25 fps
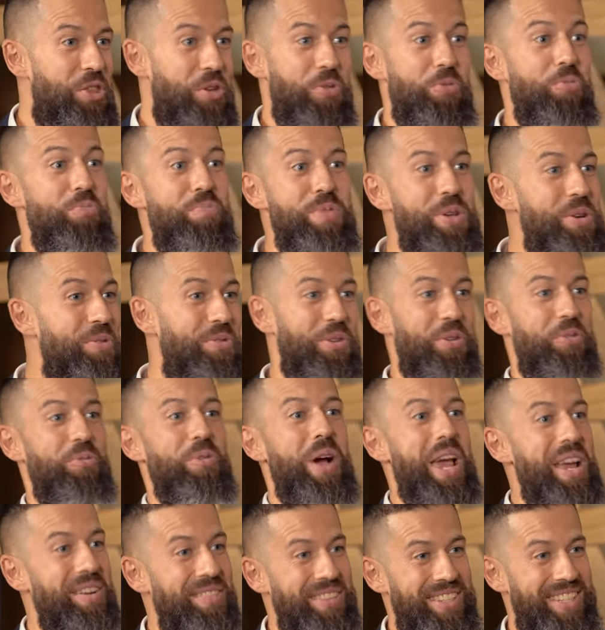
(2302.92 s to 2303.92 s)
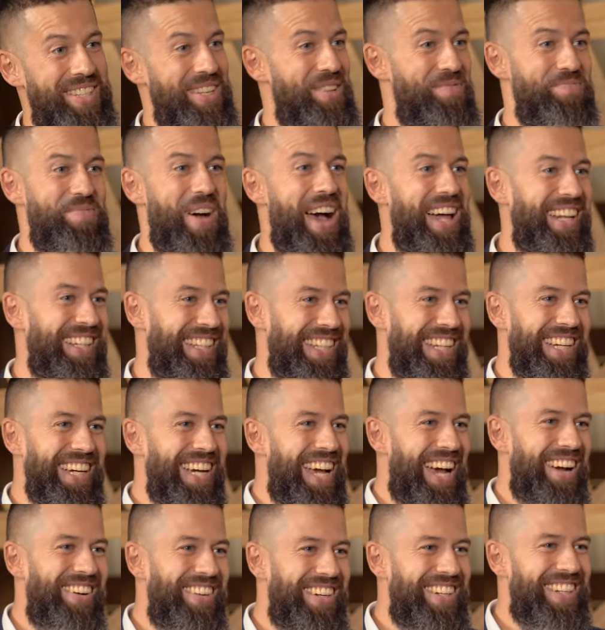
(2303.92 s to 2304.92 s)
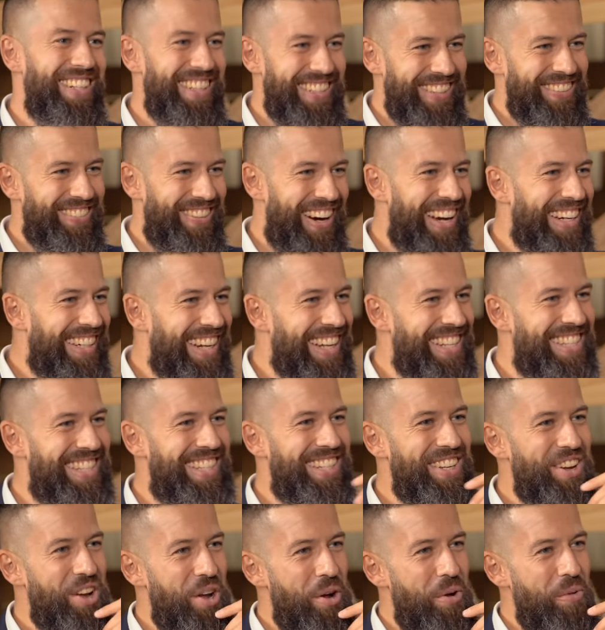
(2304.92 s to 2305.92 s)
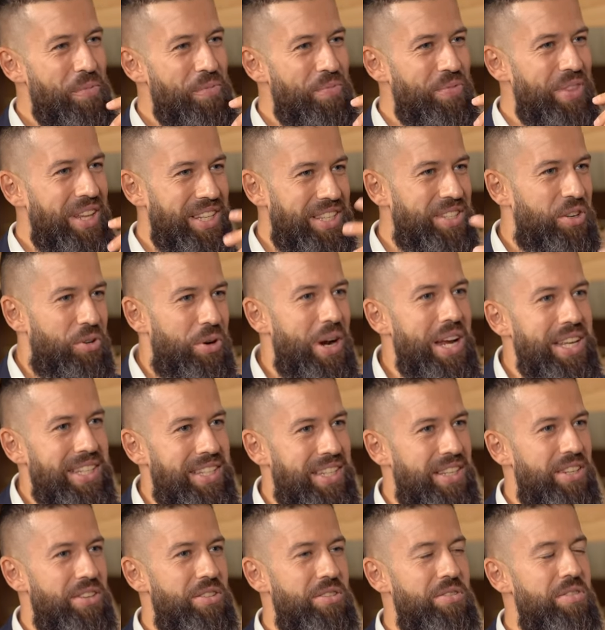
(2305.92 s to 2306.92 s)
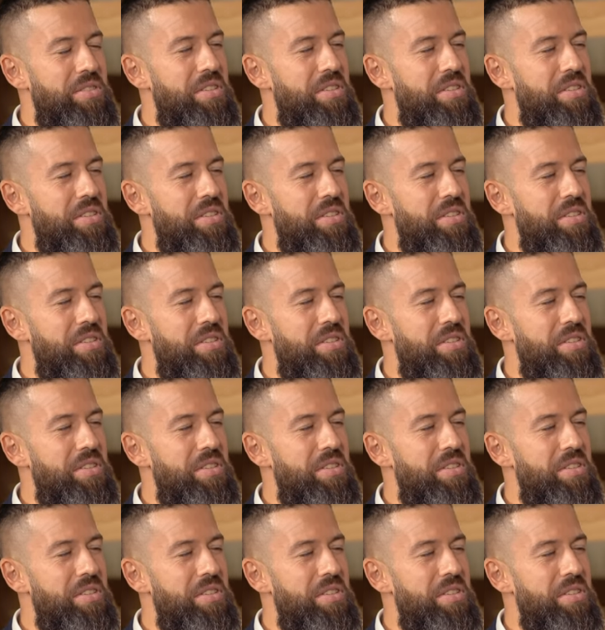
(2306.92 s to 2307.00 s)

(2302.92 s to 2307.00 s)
the beautiful waves in Bali. I mean, right? That's crazy.